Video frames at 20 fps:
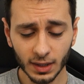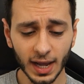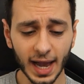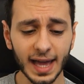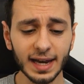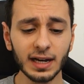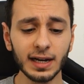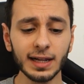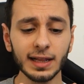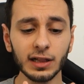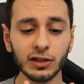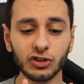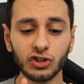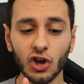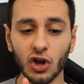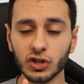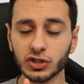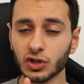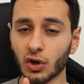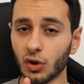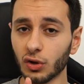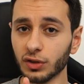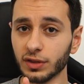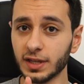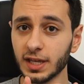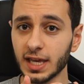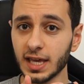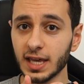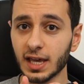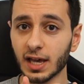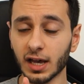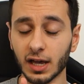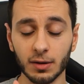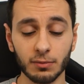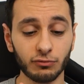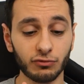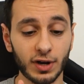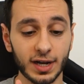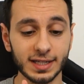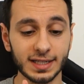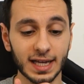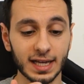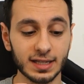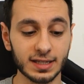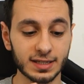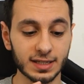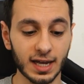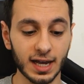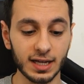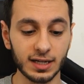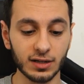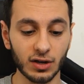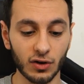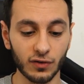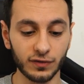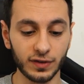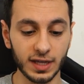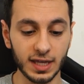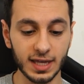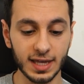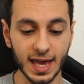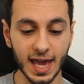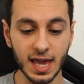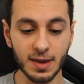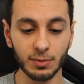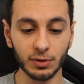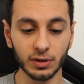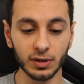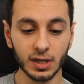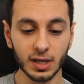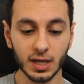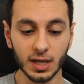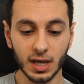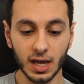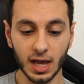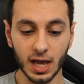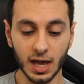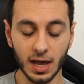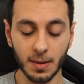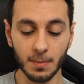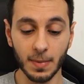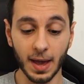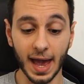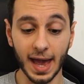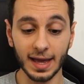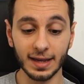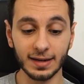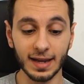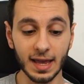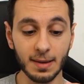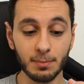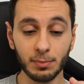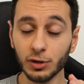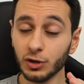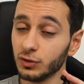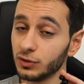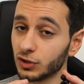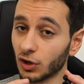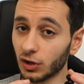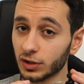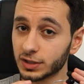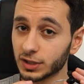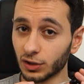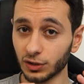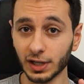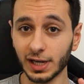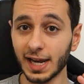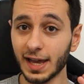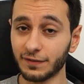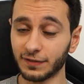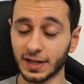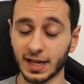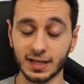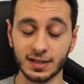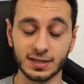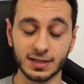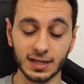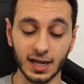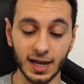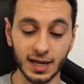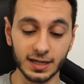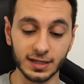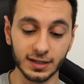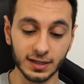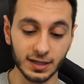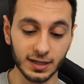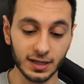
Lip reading: and a little dot on the right hand side of the cable, and a blue dot on the left hand side